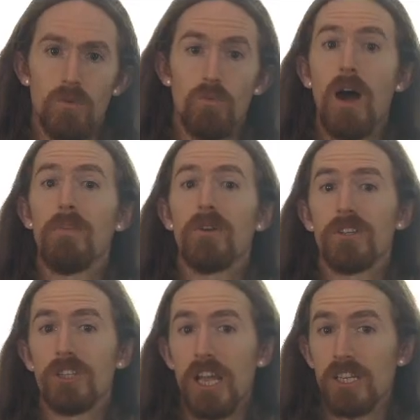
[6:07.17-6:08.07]
Robert
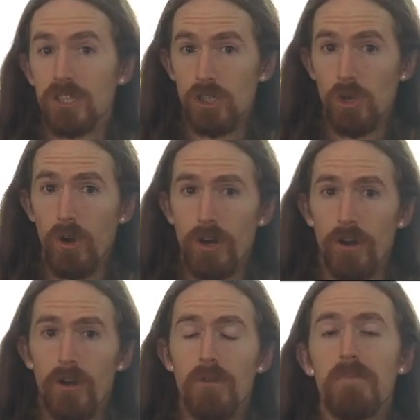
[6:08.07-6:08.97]
J. Sawyer